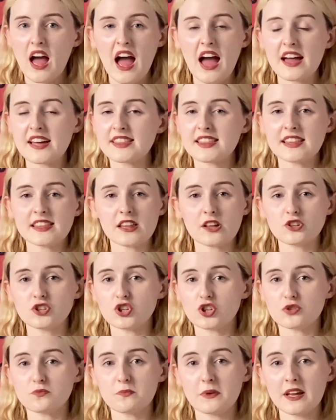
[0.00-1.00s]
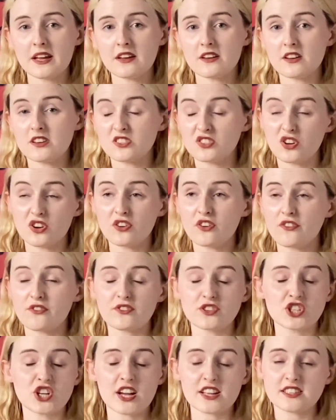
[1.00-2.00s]
I think they'll just be as good enough
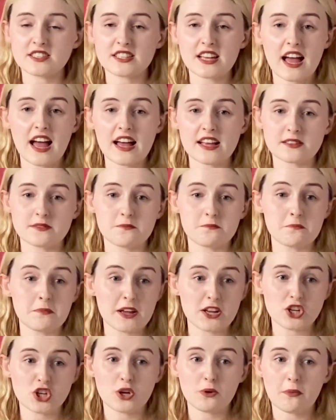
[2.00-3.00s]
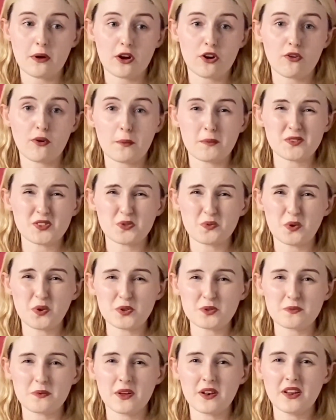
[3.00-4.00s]
a chance as Mick Schumacher or Robert
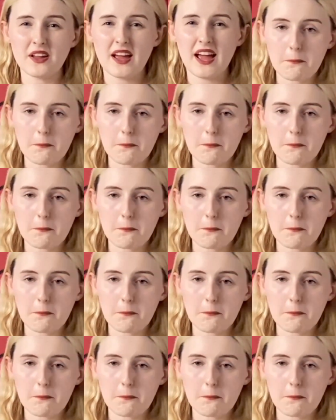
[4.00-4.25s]
Shwartzman.